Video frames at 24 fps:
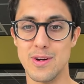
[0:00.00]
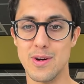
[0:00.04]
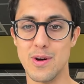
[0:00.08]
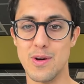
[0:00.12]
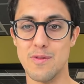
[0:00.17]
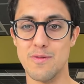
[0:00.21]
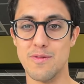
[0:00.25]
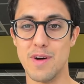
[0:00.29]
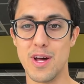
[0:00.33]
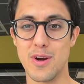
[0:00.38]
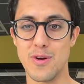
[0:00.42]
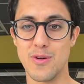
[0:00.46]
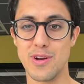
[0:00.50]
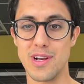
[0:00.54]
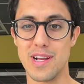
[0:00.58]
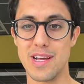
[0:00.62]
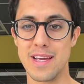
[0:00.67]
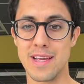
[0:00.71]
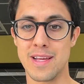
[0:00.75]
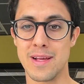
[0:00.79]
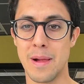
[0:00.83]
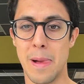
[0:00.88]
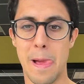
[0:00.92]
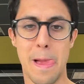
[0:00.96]
Or Varun,
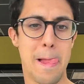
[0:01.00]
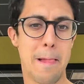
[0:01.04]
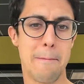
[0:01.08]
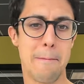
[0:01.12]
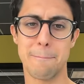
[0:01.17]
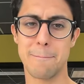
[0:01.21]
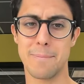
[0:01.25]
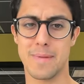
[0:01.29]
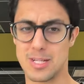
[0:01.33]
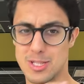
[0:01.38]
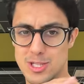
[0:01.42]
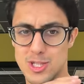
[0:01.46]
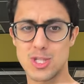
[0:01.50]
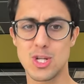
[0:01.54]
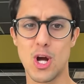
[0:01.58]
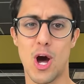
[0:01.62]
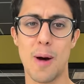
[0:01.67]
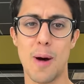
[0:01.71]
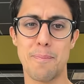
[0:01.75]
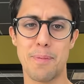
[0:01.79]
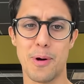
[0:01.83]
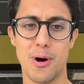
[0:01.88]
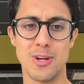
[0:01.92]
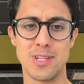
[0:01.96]
like,
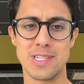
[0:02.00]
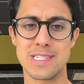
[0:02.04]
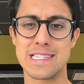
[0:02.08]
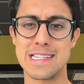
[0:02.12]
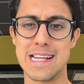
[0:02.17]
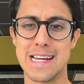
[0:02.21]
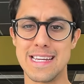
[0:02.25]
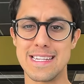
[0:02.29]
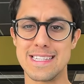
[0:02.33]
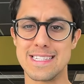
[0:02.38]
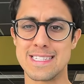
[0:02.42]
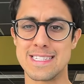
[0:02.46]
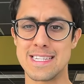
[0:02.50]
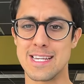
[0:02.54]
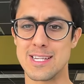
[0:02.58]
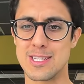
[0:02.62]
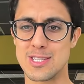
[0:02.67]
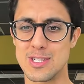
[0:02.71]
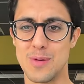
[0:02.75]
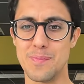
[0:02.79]
stop on slide six.